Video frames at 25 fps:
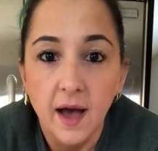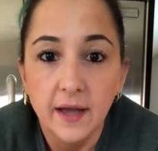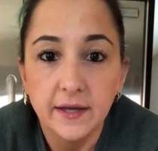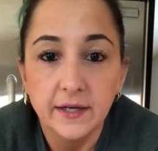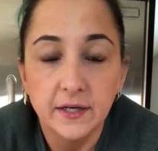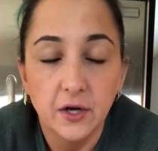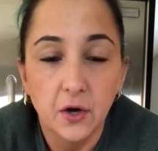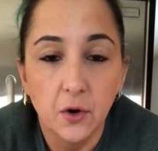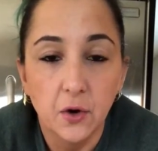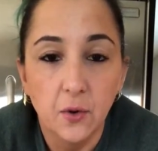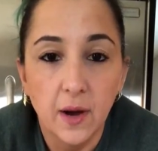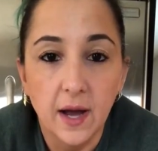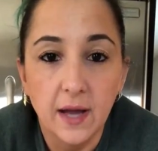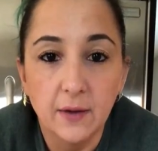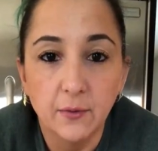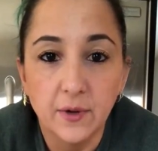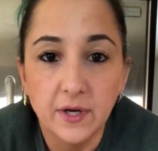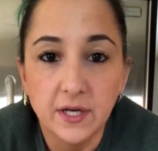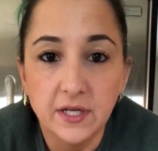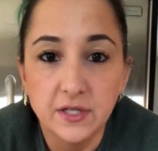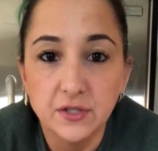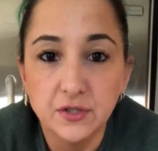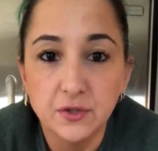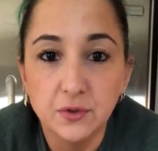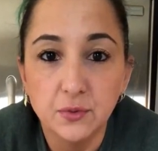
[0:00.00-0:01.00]
You know, I
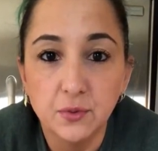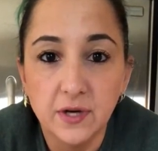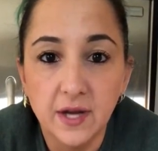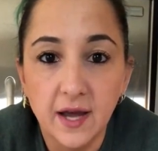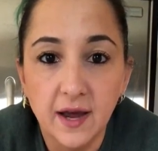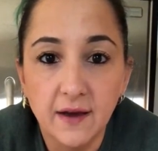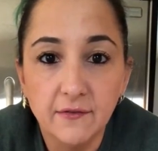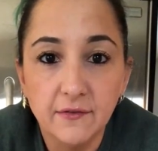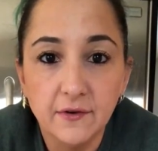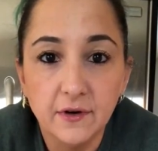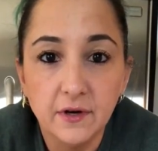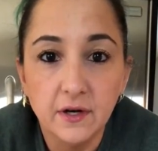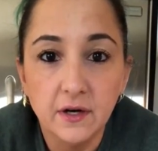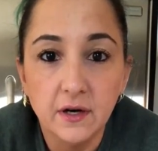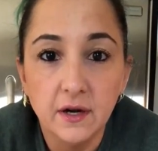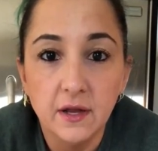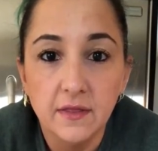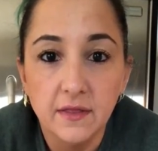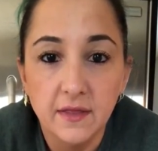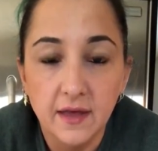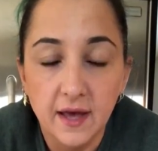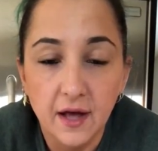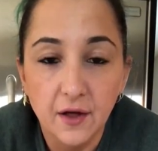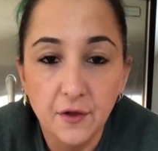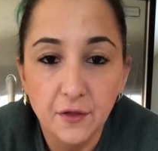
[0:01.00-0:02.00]
want to do whatever
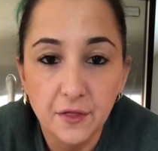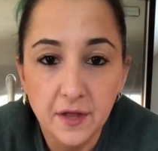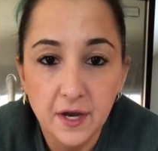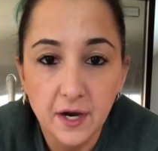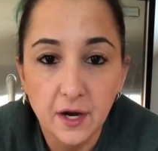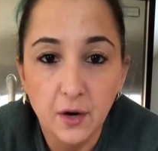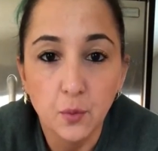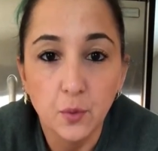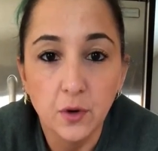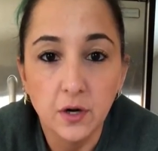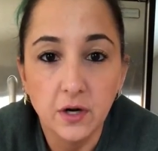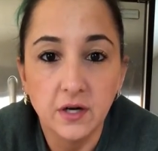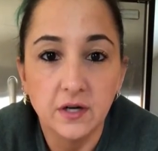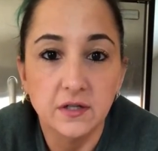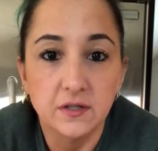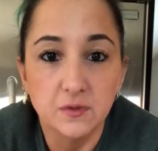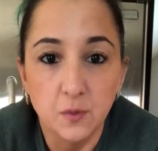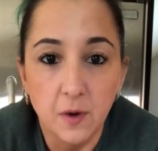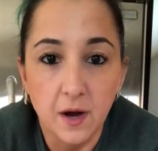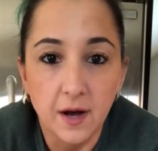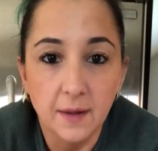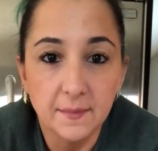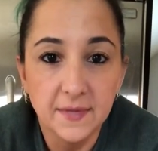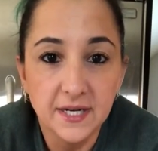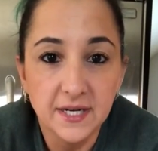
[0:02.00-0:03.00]
the healthcare workers
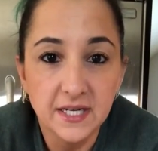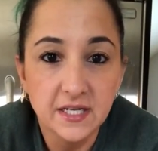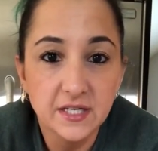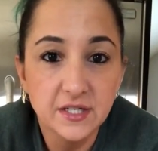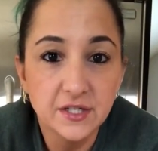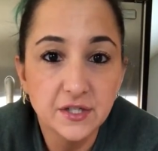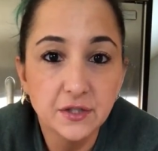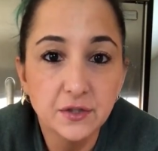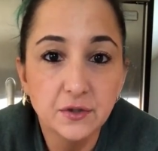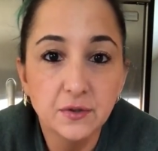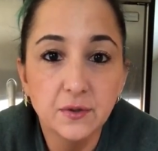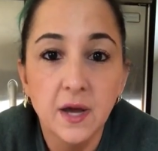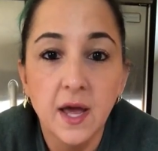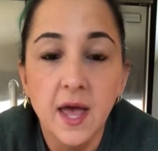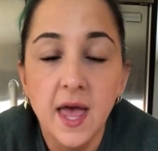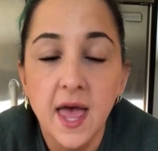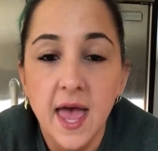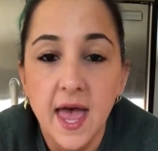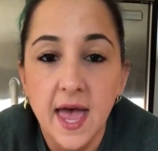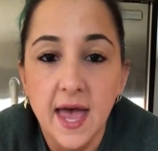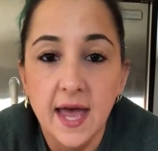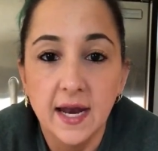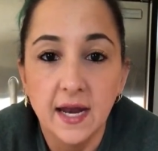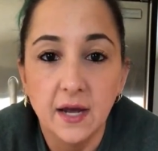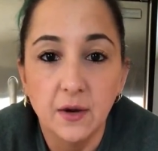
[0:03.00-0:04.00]
want me to do,
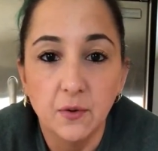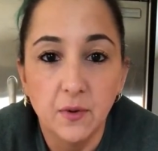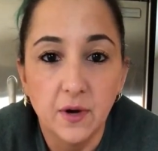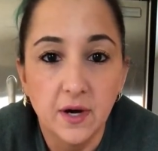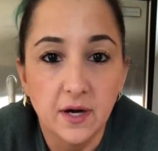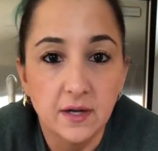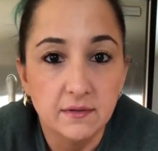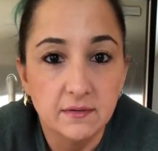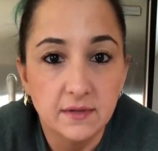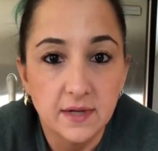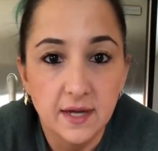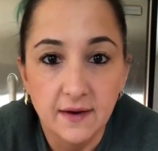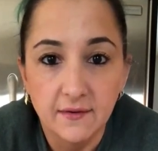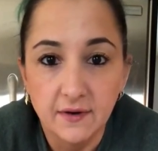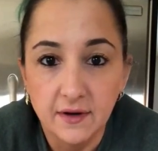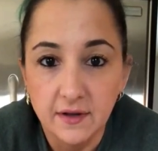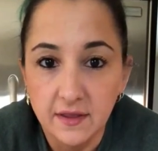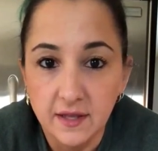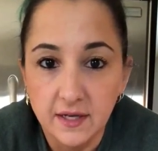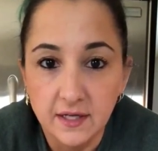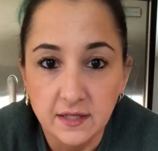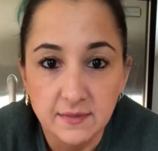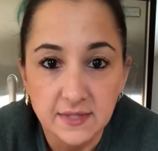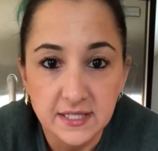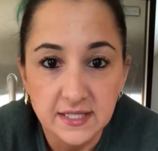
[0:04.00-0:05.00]
and I want
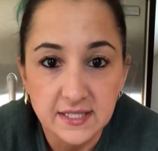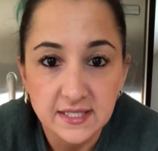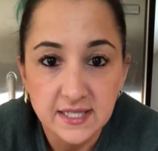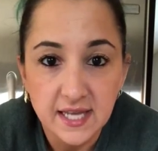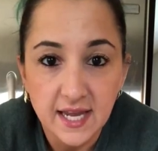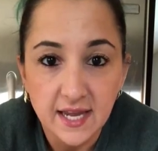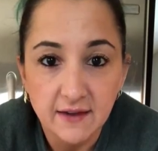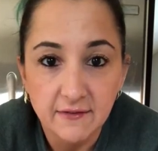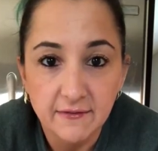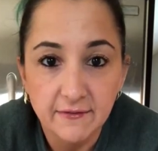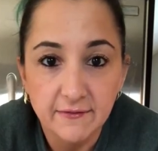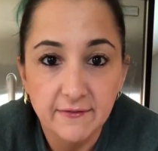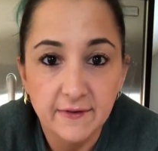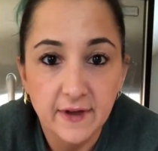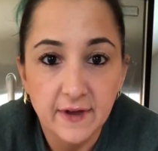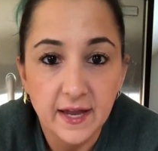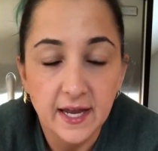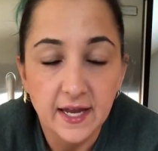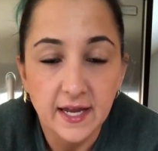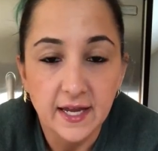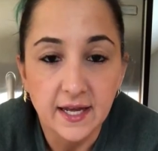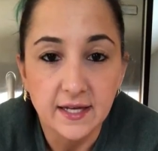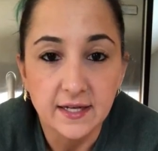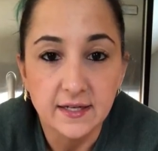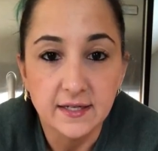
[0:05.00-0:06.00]
everything to be safe,
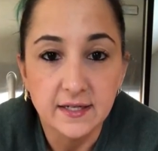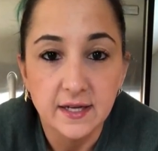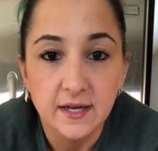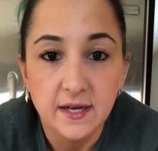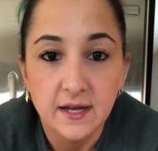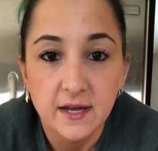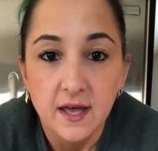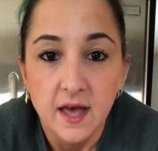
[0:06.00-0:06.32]
and